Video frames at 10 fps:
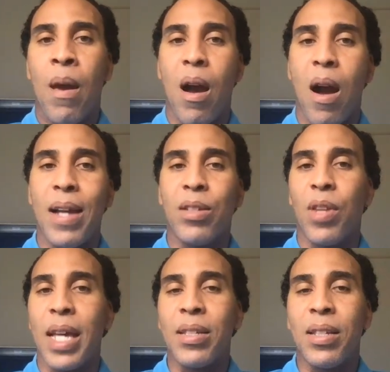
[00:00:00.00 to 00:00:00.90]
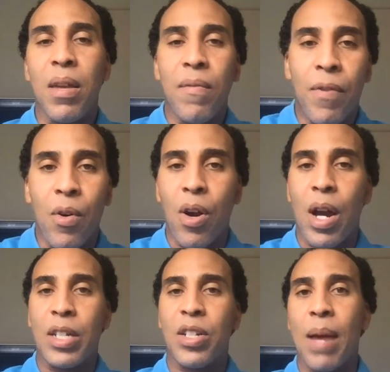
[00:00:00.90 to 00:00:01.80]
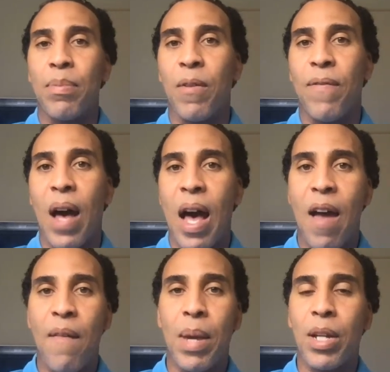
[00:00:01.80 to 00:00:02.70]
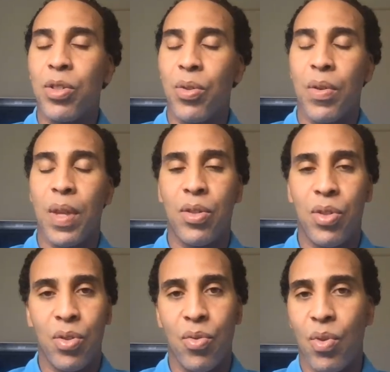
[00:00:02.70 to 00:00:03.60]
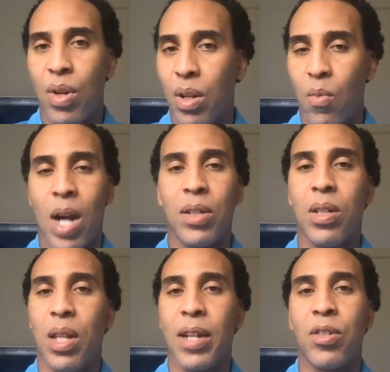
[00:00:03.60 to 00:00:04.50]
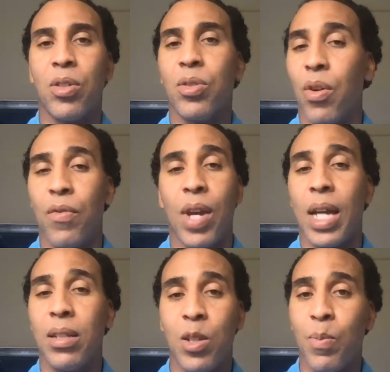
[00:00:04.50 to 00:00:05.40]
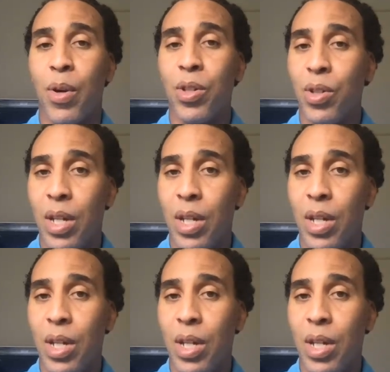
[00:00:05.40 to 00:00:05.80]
All right, so that's it for uh, chapter five. Make sure that you watch the lecture. So if you got to this point, you